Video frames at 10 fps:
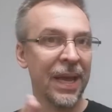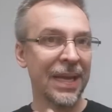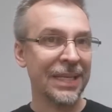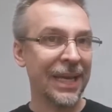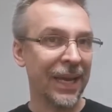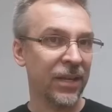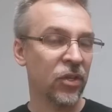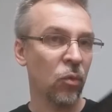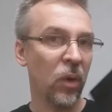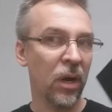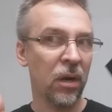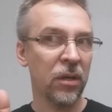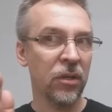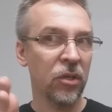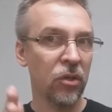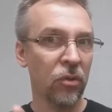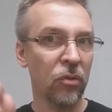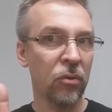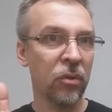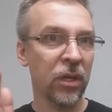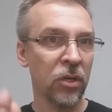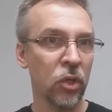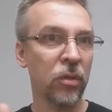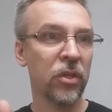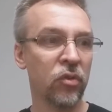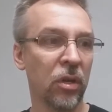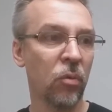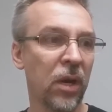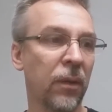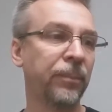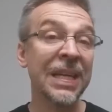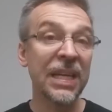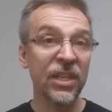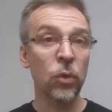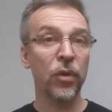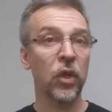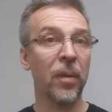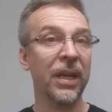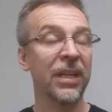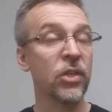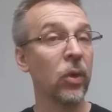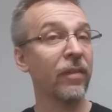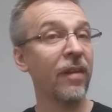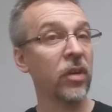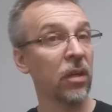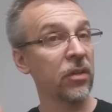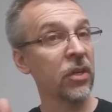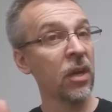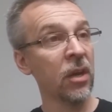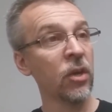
and get it to where you can do this trick well. Is it worth your money? It's $25.